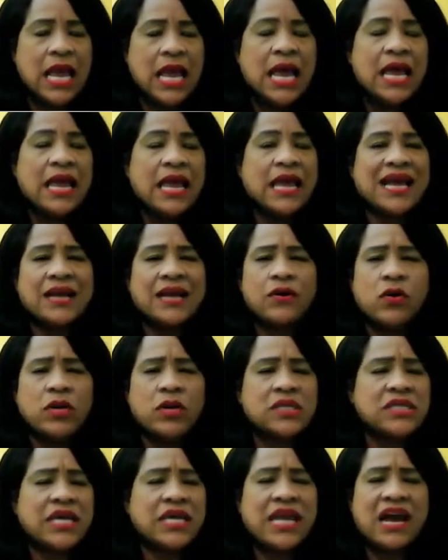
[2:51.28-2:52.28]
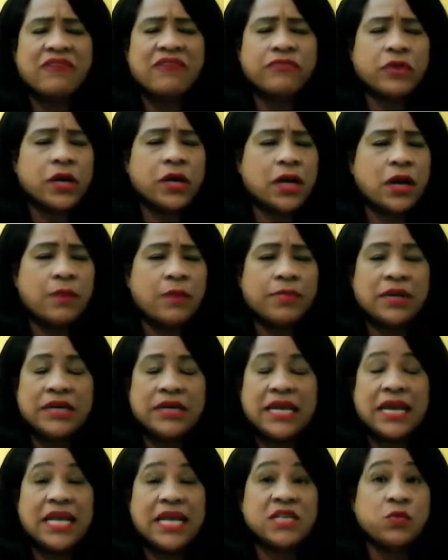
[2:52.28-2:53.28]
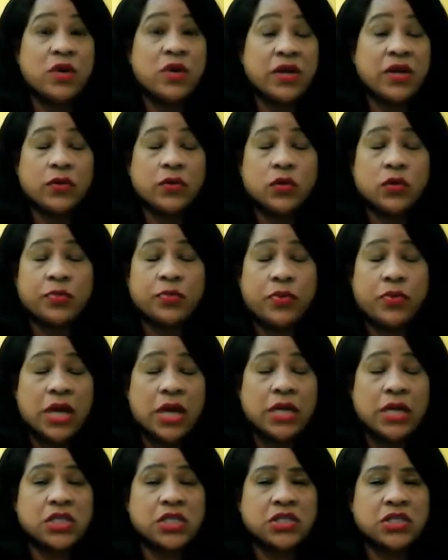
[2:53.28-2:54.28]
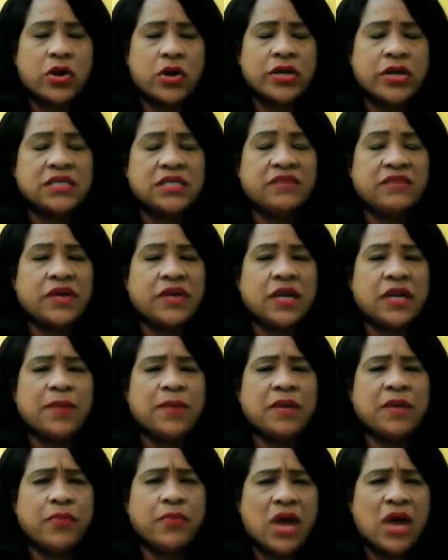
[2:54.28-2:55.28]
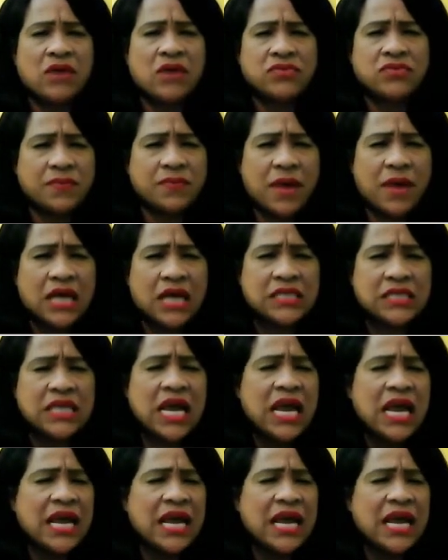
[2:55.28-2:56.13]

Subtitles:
and I noticed that after a couple of days, one of those products started developing brown spots,